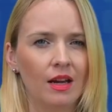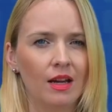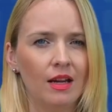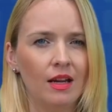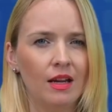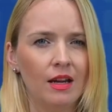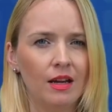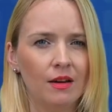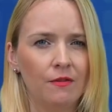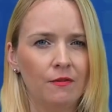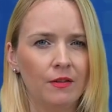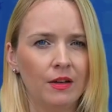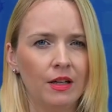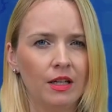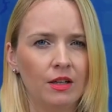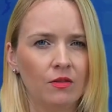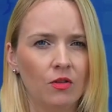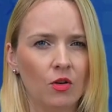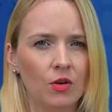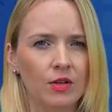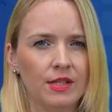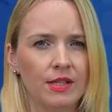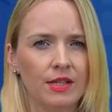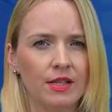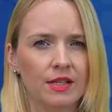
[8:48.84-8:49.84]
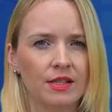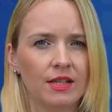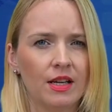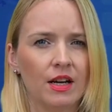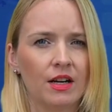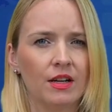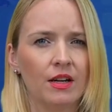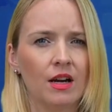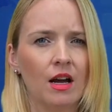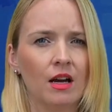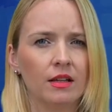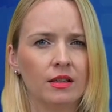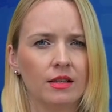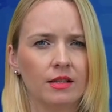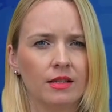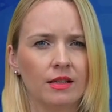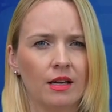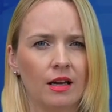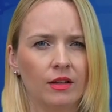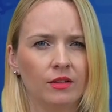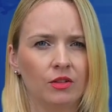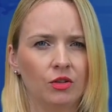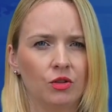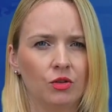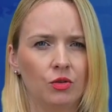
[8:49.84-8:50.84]
If invoices are not
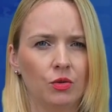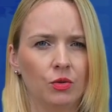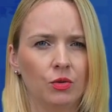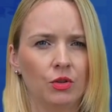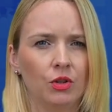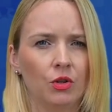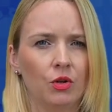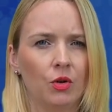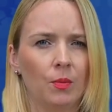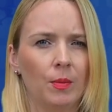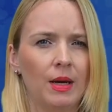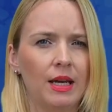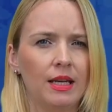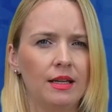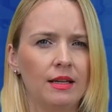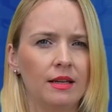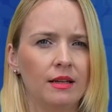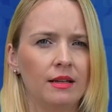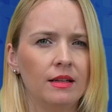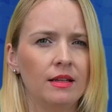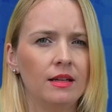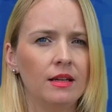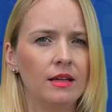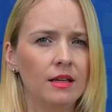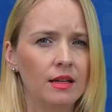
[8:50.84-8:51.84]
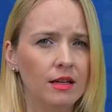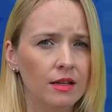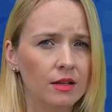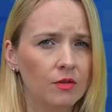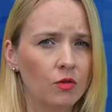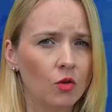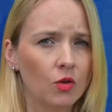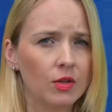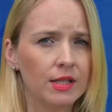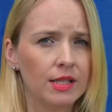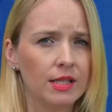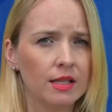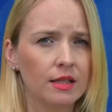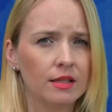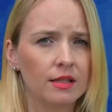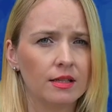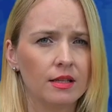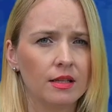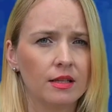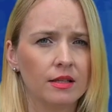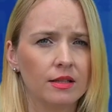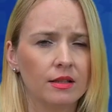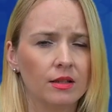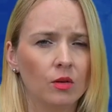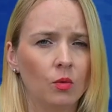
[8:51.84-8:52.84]
sent through the Romanian e-invoicing
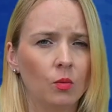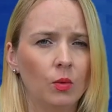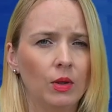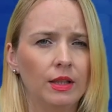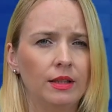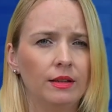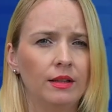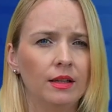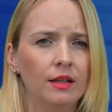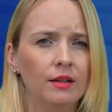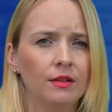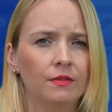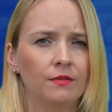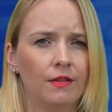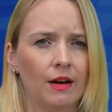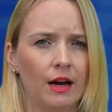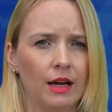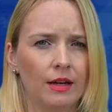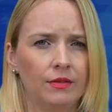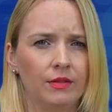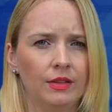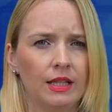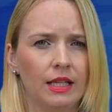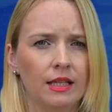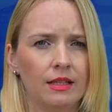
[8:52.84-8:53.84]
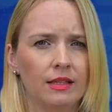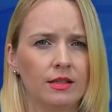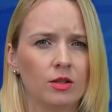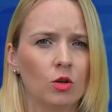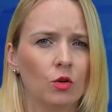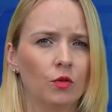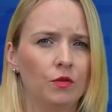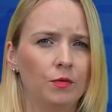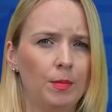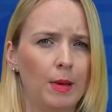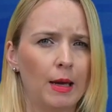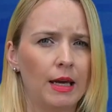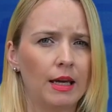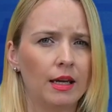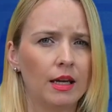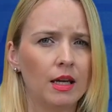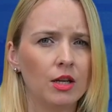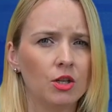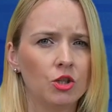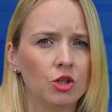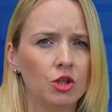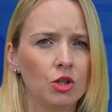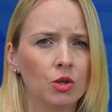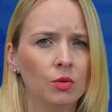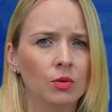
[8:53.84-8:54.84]
system within 5 days of being
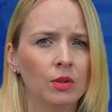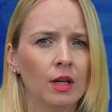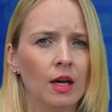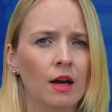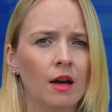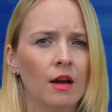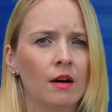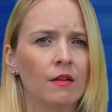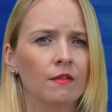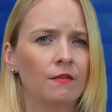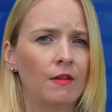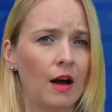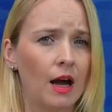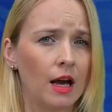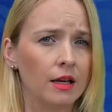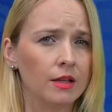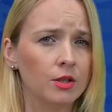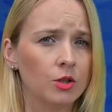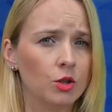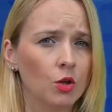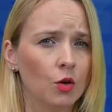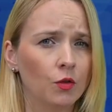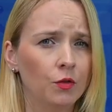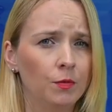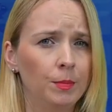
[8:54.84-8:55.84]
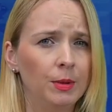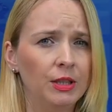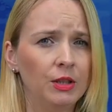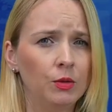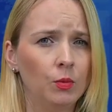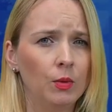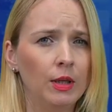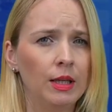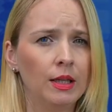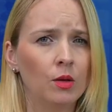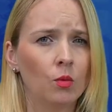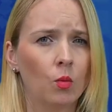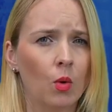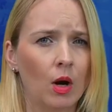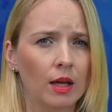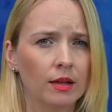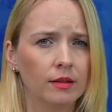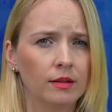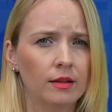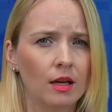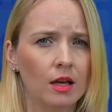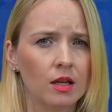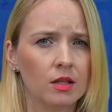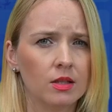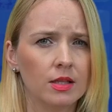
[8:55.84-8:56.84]
issued, fines of between
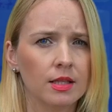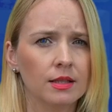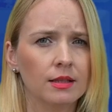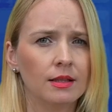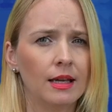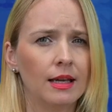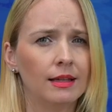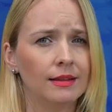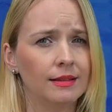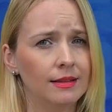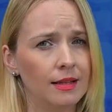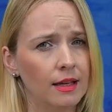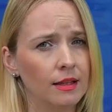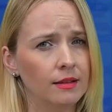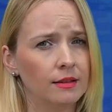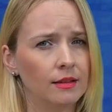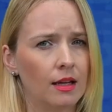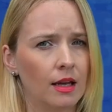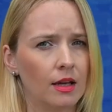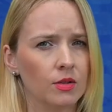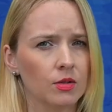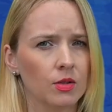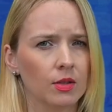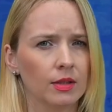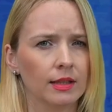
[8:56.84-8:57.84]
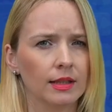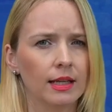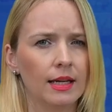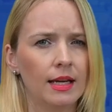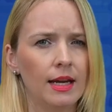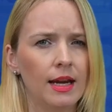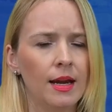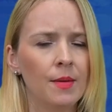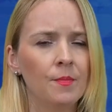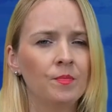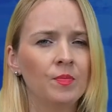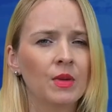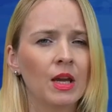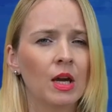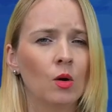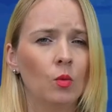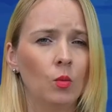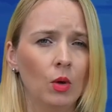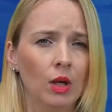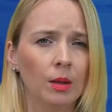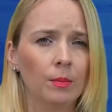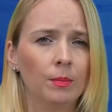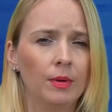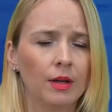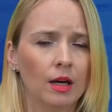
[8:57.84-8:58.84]
1,000 and 10,000 lei
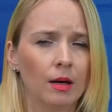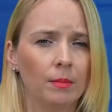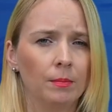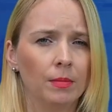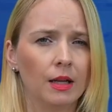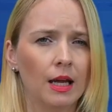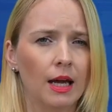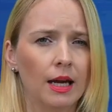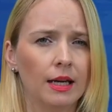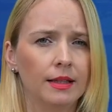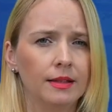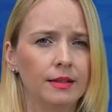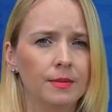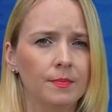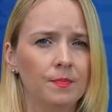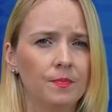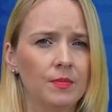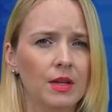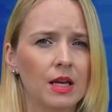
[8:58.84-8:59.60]
will be applied.